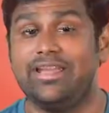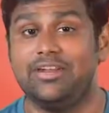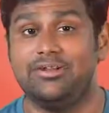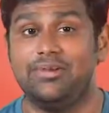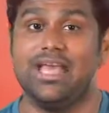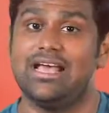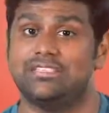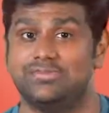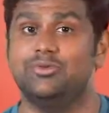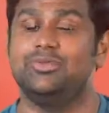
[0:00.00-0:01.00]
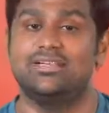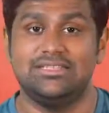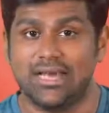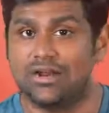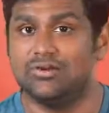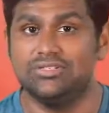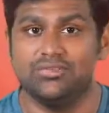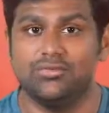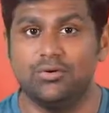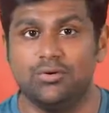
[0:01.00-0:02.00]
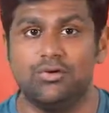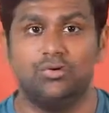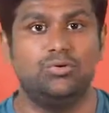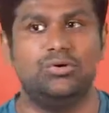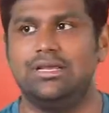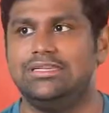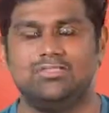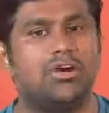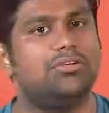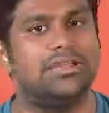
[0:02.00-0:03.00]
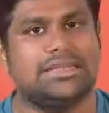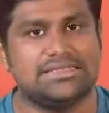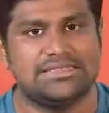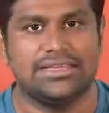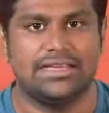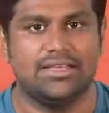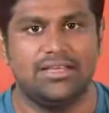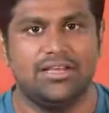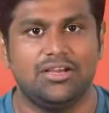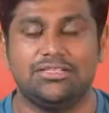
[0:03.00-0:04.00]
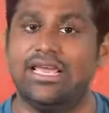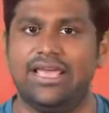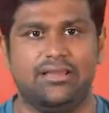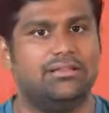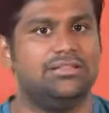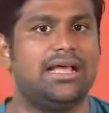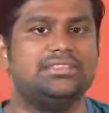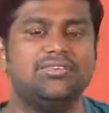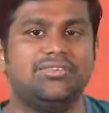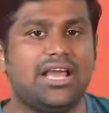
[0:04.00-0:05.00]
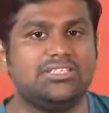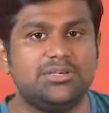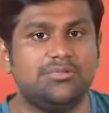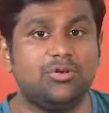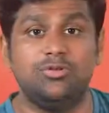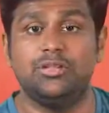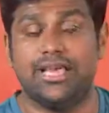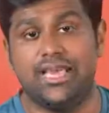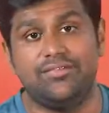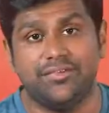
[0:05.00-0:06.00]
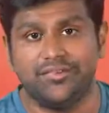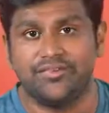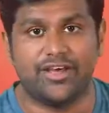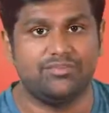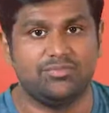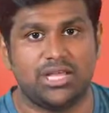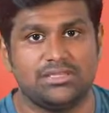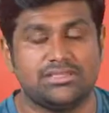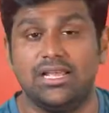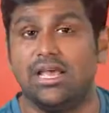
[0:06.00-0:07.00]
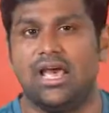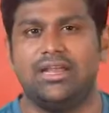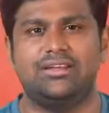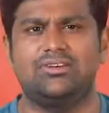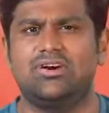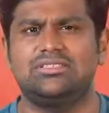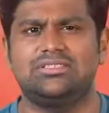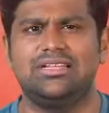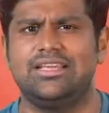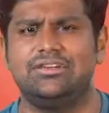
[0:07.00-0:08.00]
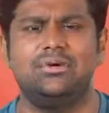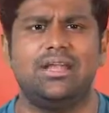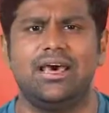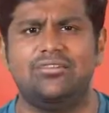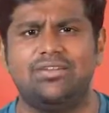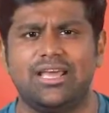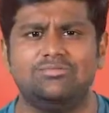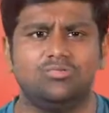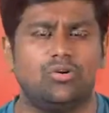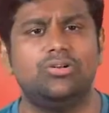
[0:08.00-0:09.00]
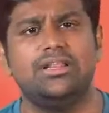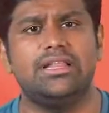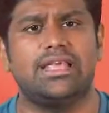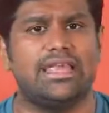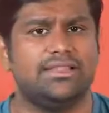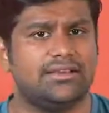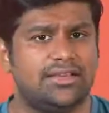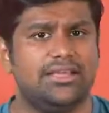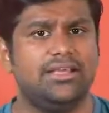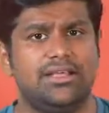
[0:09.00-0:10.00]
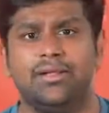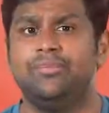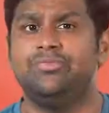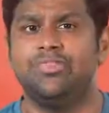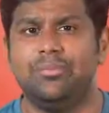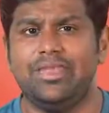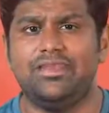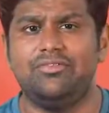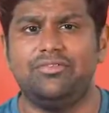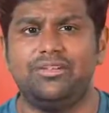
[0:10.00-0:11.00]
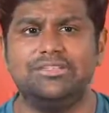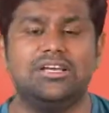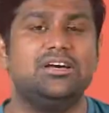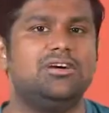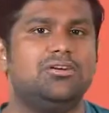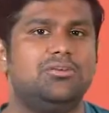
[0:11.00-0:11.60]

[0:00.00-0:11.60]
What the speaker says: it to be as smooth as the ROG Phone 2 is not realistic. Because hey, that's a flagship phone with a 855 plus and it costs like 2.5 times more than the K30. The main difference here